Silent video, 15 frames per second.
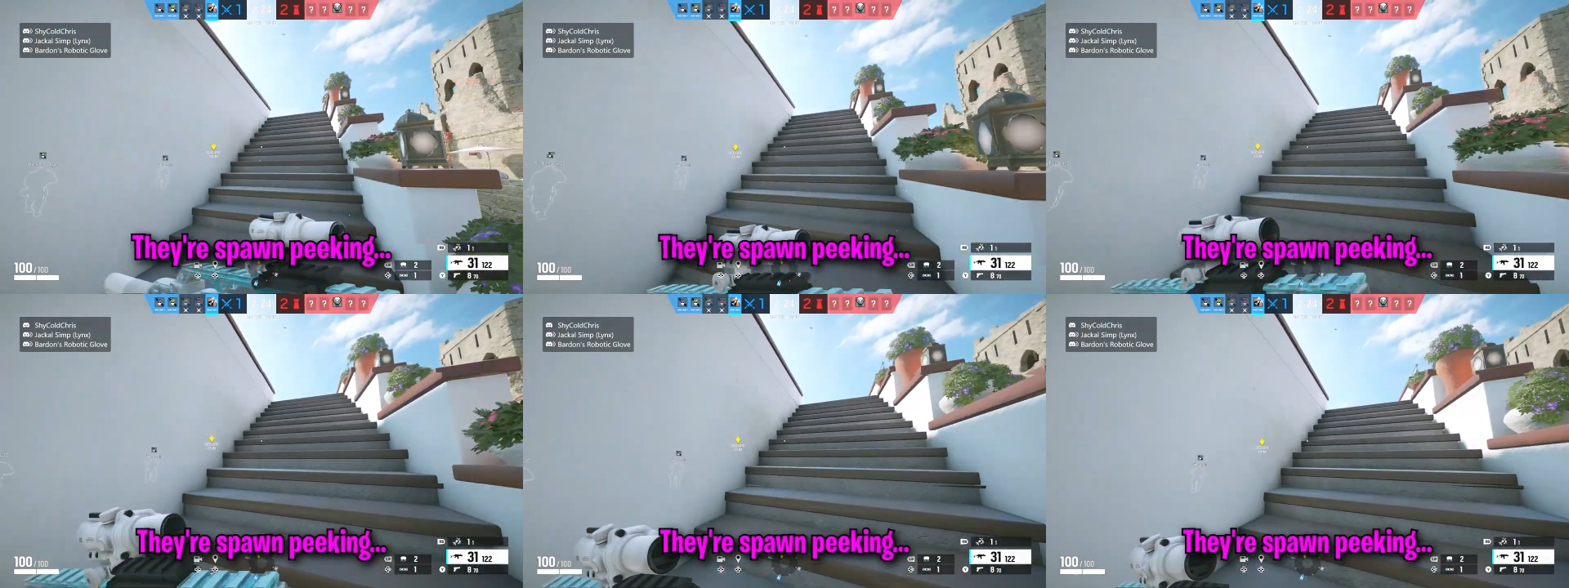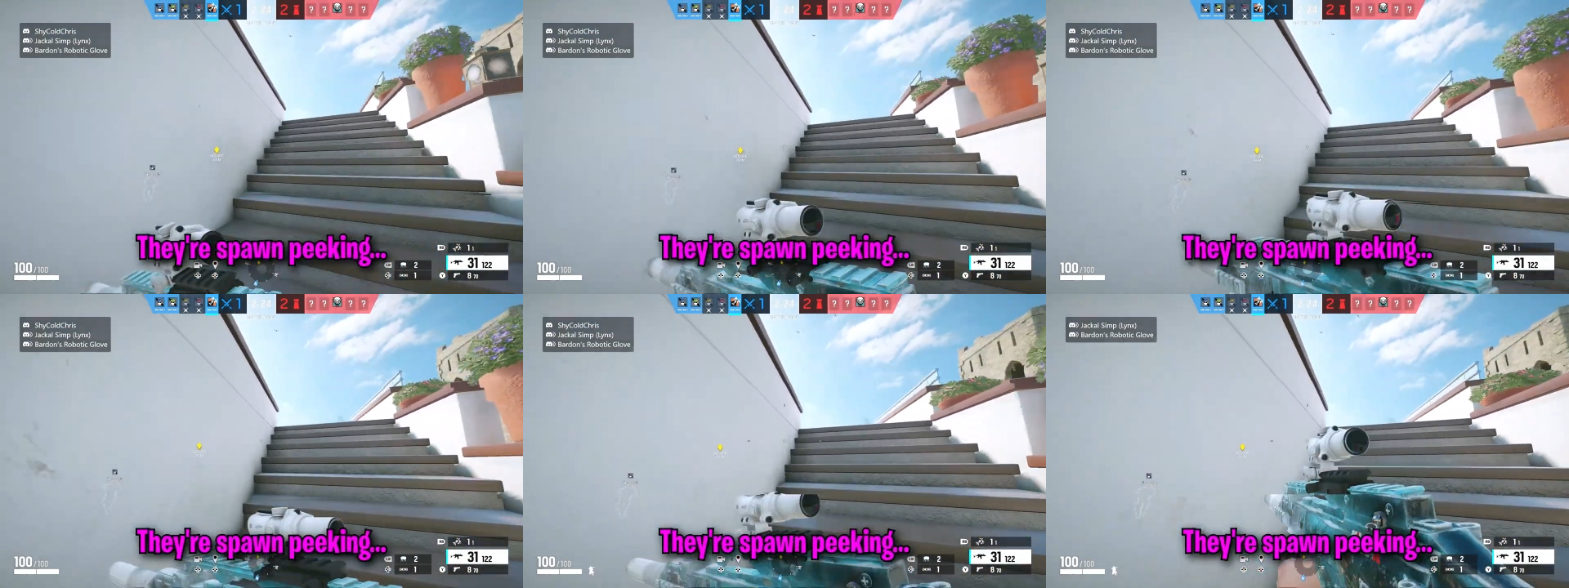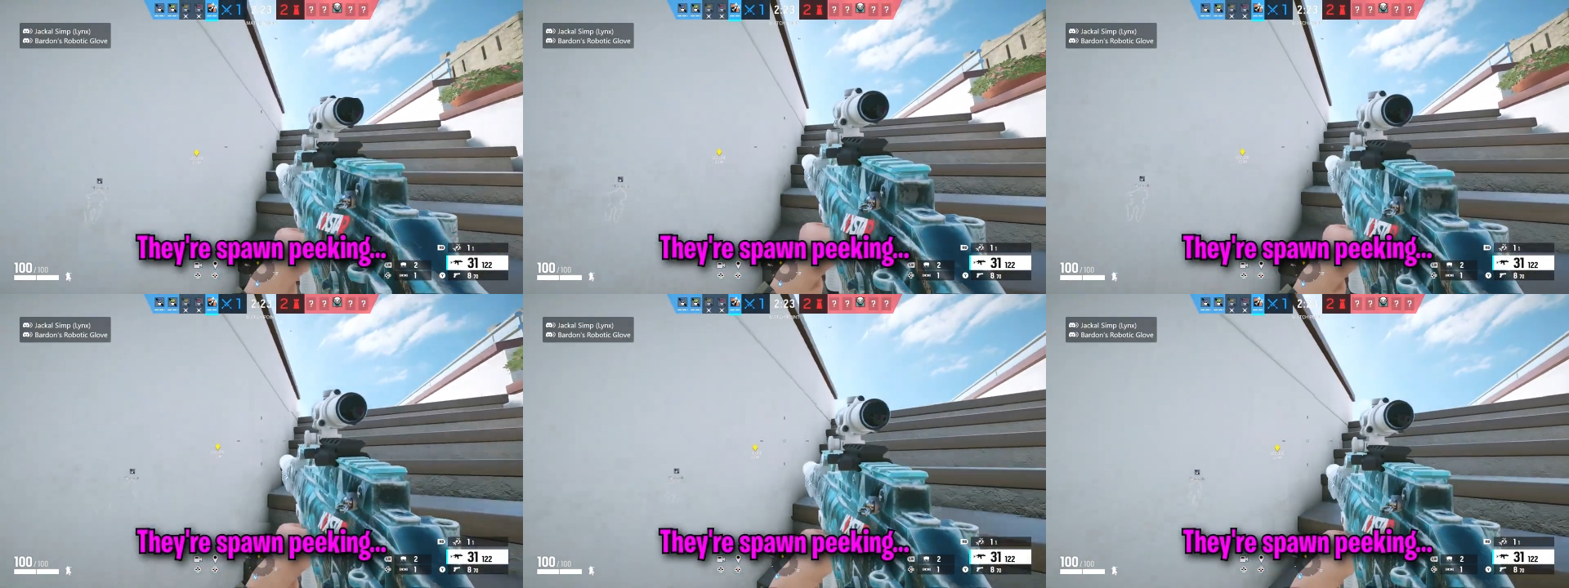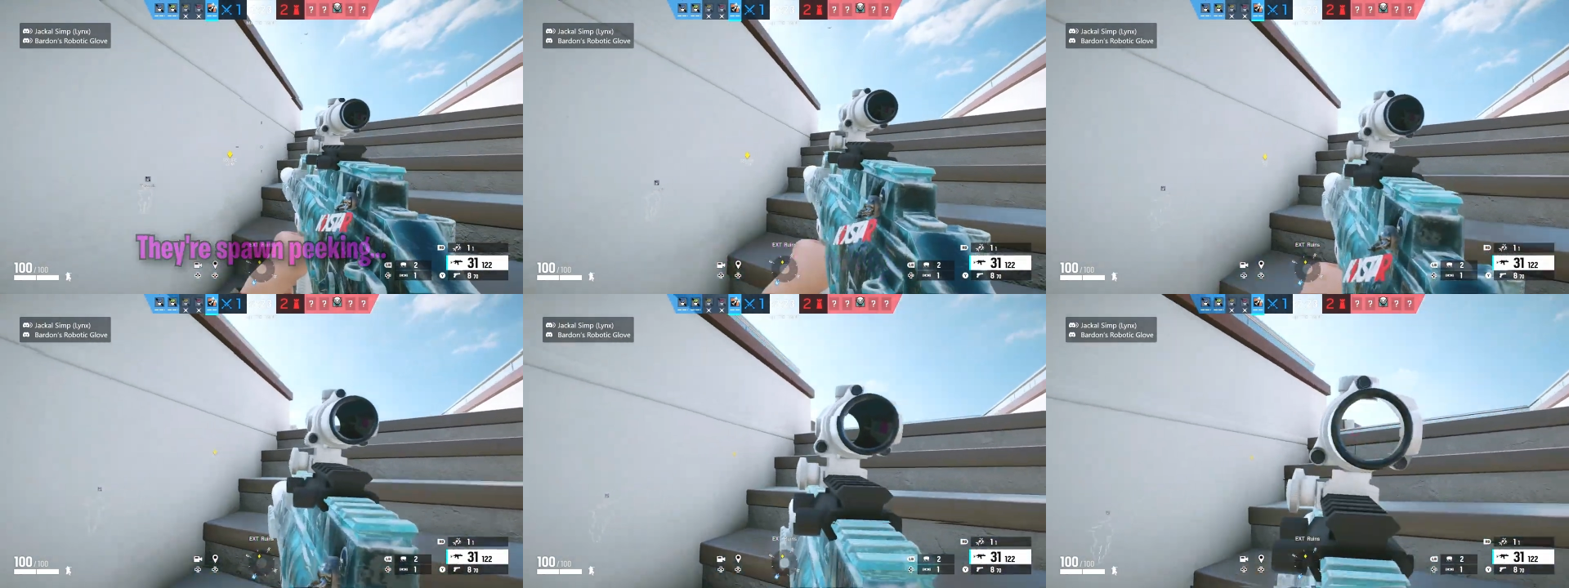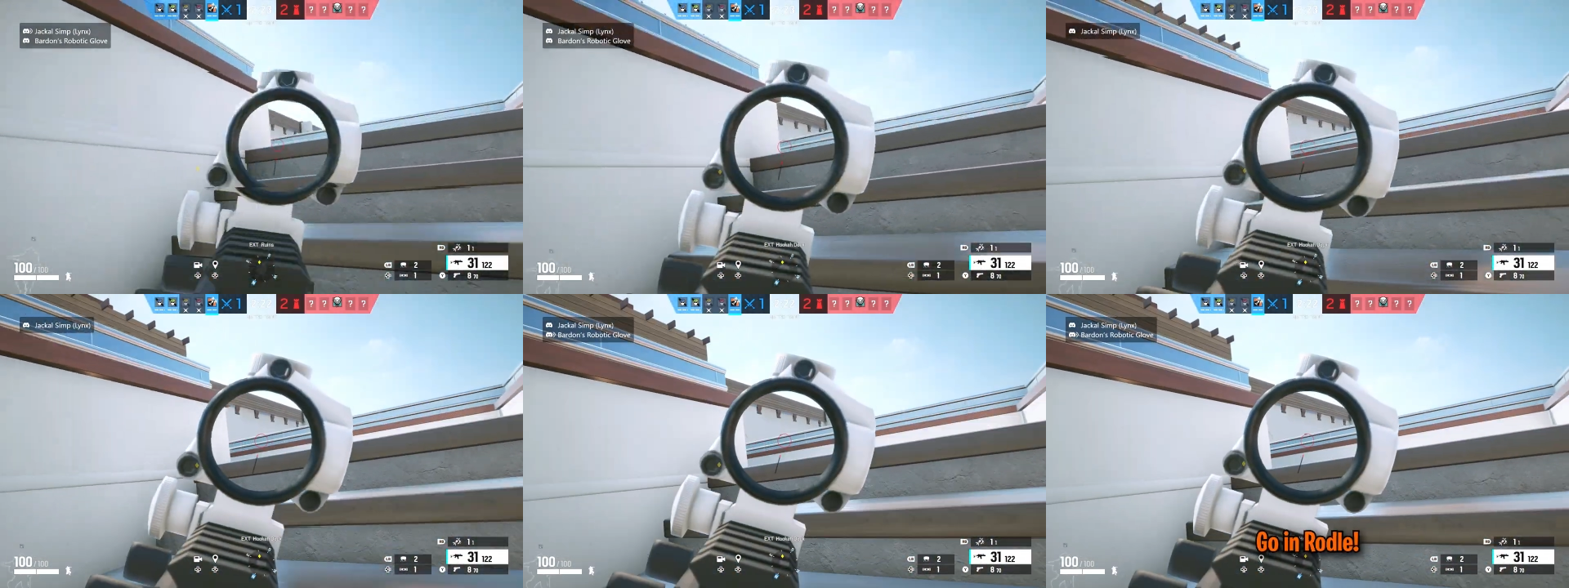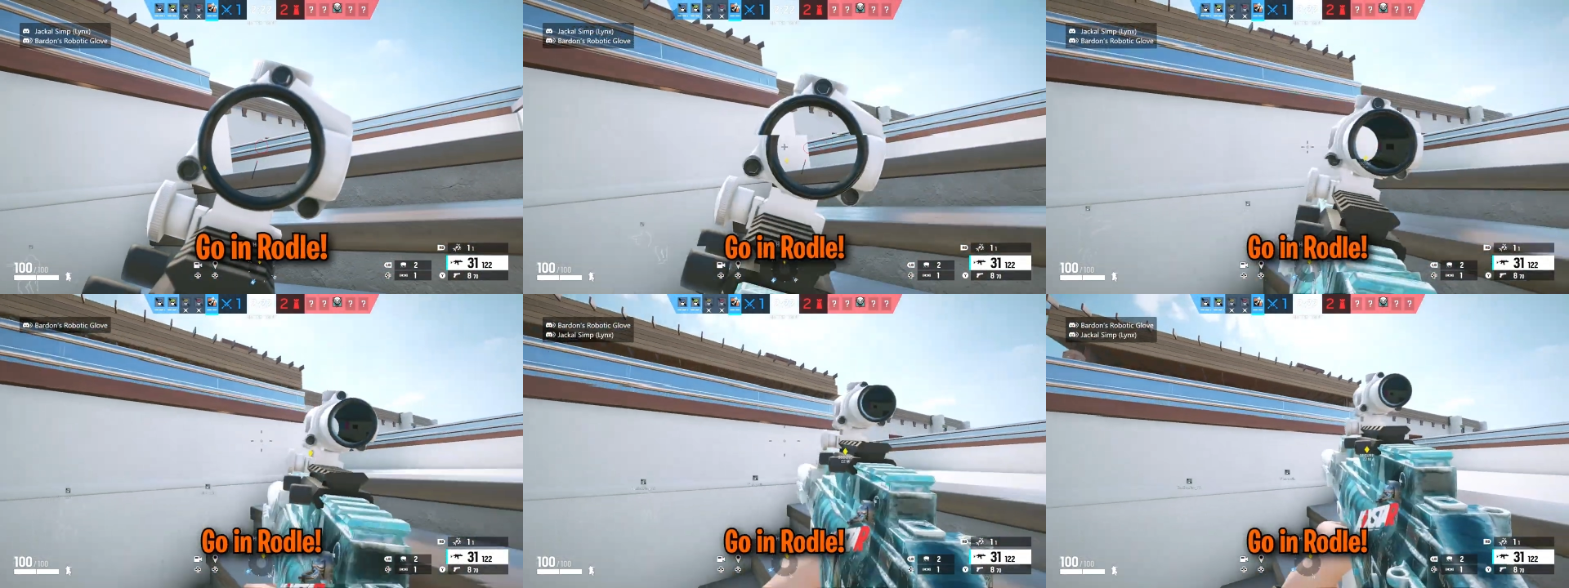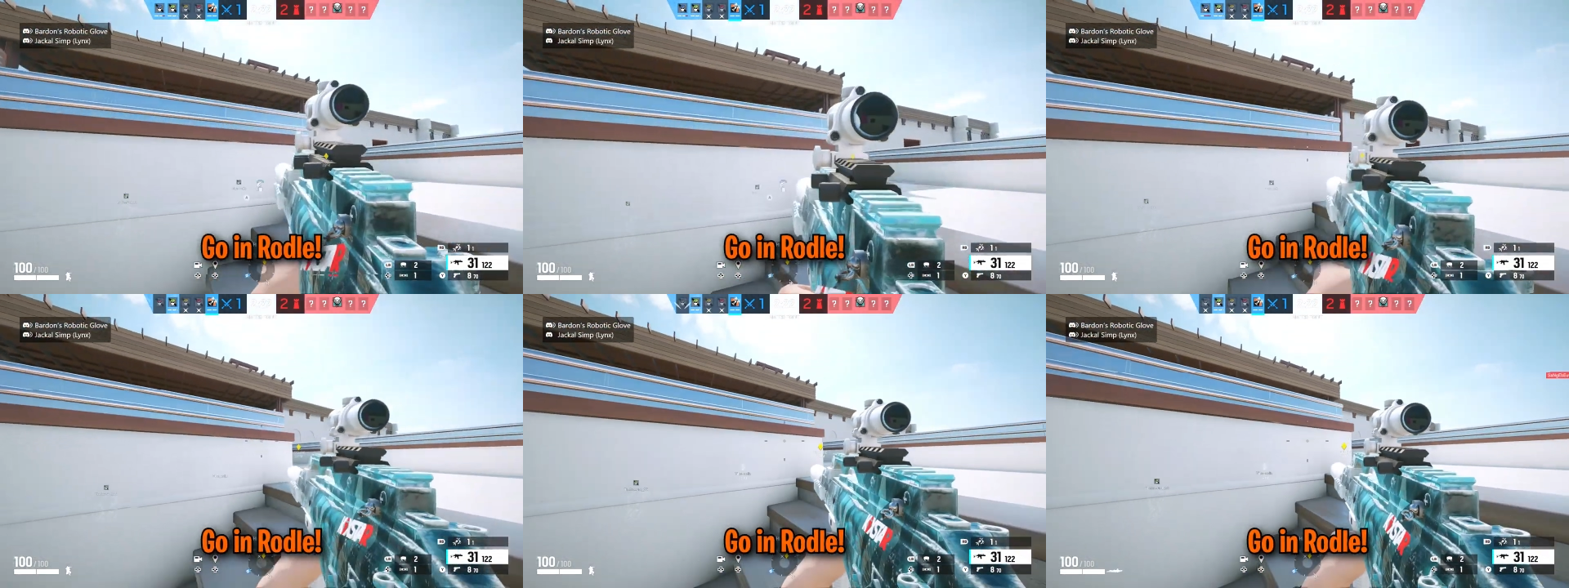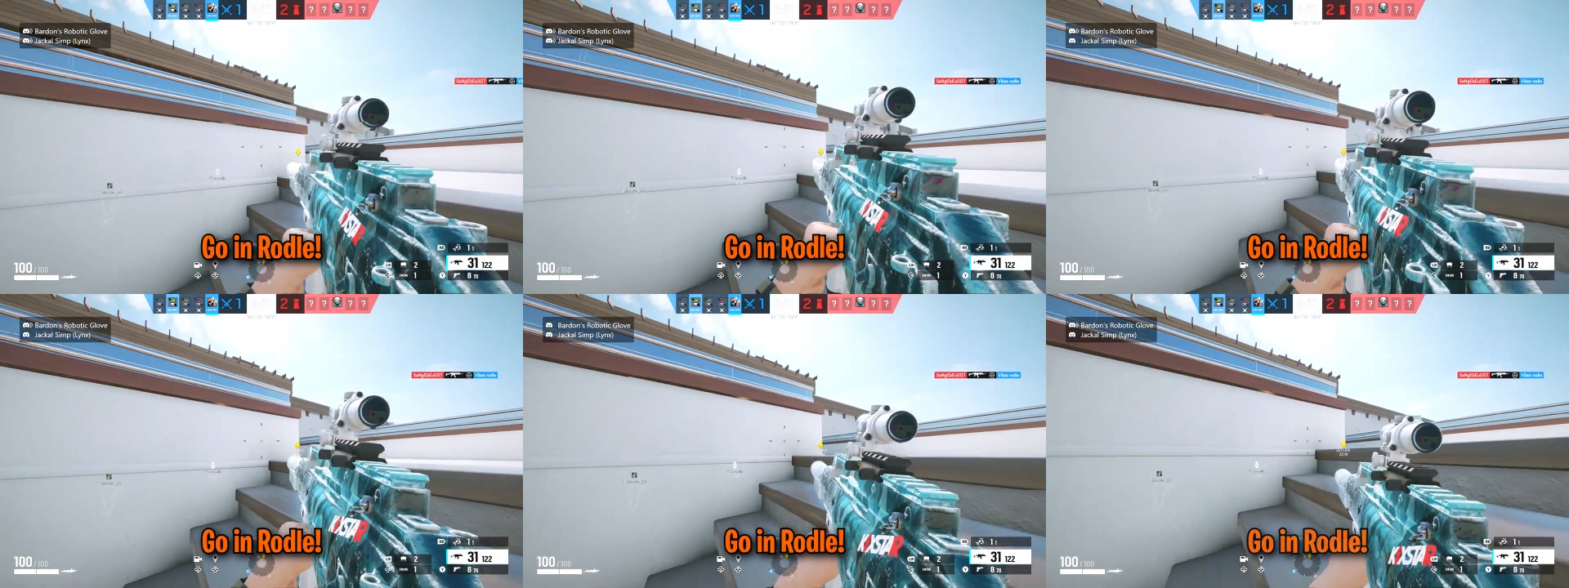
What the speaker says: (no speaker visible)